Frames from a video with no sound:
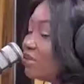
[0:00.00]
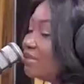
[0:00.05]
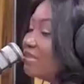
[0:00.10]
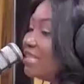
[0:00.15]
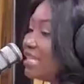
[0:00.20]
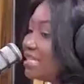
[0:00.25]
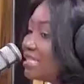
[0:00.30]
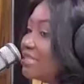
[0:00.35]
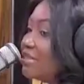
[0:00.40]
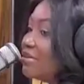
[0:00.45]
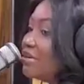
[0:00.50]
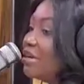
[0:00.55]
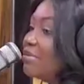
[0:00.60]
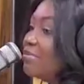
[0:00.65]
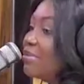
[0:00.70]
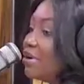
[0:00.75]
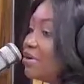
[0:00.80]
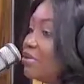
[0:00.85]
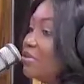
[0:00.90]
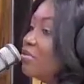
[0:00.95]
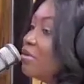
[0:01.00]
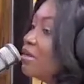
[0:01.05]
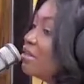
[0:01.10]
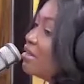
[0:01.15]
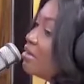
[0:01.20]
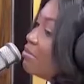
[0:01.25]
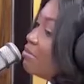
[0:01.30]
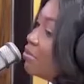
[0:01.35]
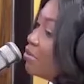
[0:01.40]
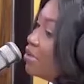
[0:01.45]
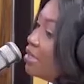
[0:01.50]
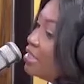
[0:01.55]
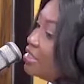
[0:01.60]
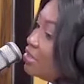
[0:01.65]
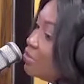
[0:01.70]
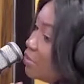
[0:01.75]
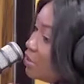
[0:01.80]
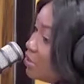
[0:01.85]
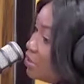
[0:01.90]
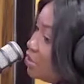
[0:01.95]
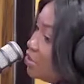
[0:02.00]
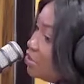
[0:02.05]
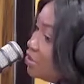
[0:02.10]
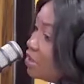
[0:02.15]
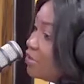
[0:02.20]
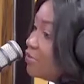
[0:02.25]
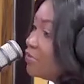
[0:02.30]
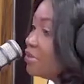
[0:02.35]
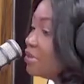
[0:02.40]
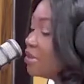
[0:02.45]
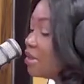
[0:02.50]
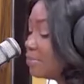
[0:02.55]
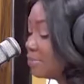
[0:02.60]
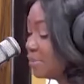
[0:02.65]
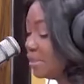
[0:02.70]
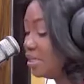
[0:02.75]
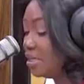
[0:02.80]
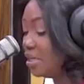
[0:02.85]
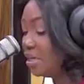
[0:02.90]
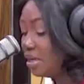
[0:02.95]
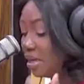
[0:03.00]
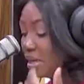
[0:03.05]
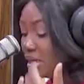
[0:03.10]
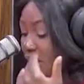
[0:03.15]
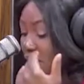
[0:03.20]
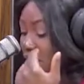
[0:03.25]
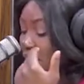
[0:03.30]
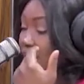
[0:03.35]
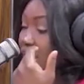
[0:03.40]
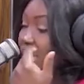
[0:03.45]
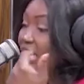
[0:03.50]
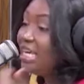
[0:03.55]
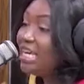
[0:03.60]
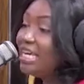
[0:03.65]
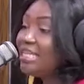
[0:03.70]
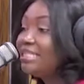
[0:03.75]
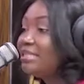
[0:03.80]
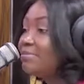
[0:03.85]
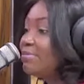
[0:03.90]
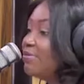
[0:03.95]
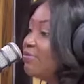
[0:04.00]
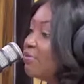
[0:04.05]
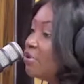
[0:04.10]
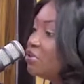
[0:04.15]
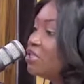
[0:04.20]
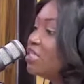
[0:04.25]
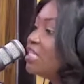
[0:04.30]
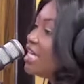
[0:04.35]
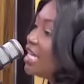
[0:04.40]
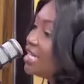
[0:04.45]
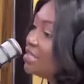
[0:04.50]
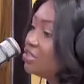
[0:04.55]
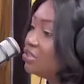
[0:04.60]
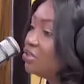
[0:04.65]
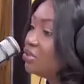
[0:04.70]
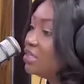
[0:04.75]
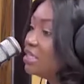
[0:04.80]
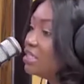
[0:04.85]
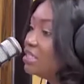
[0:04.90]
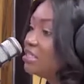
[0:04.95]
not necessarily about you at that point. It's what you're going to offer the company. Eat before you get to your